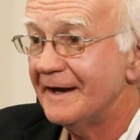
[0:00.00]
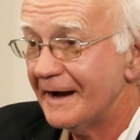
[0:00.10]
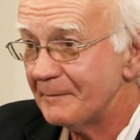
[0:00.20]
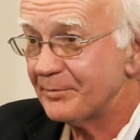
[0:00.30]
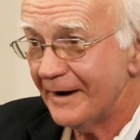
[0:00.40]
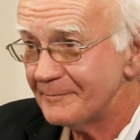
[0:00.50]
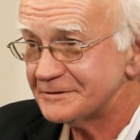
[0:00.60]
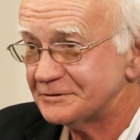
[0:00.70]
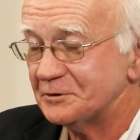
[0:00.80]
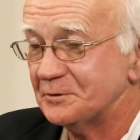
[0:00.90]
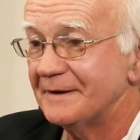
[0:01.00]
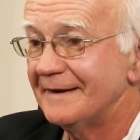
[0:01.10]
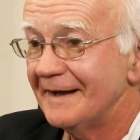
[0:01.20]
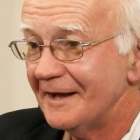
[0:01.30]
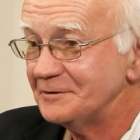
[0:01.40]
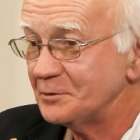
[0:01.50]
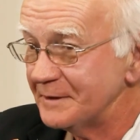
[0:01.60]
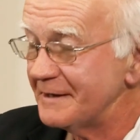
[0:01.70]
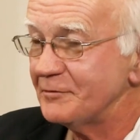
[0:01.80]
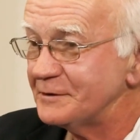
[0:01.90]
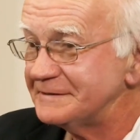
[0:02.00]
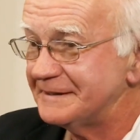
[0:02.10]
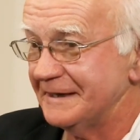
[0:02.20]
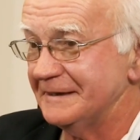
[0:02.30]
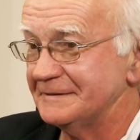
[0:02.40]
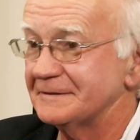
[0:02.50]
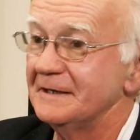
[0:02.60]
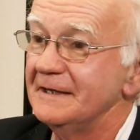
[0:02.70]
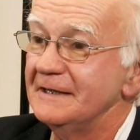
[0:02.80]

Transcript: I promise you, I'll do whatever it takes